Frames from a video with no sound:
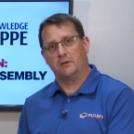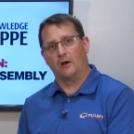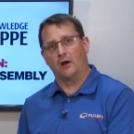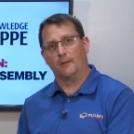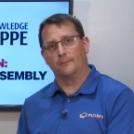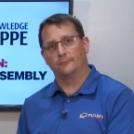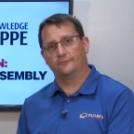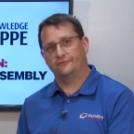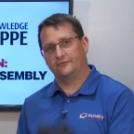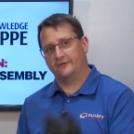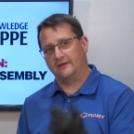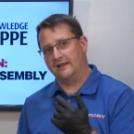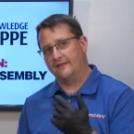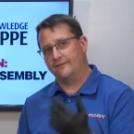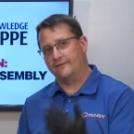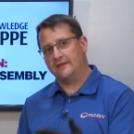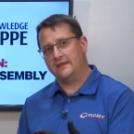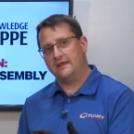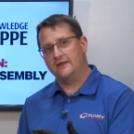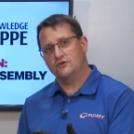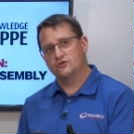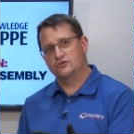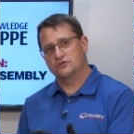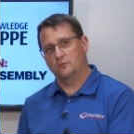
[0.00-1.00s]
pumps in
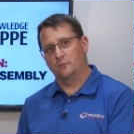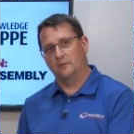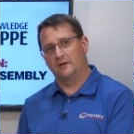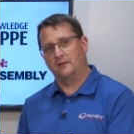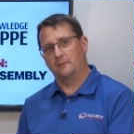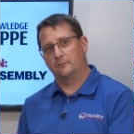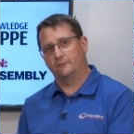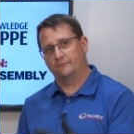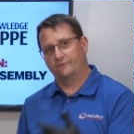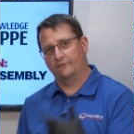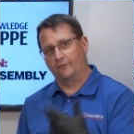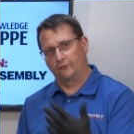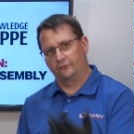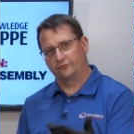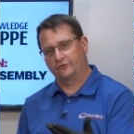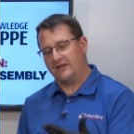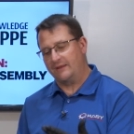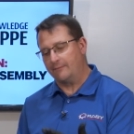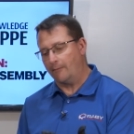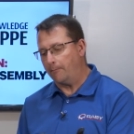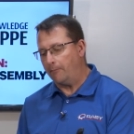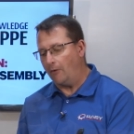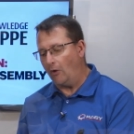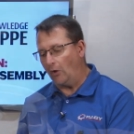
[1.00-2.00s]
the engine when it first
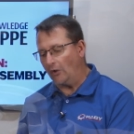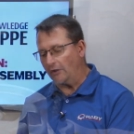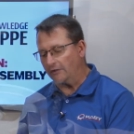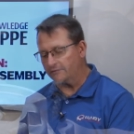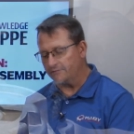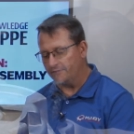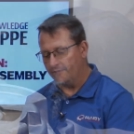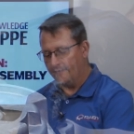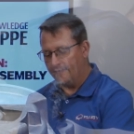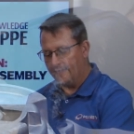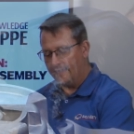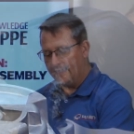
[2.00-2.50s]
came apart.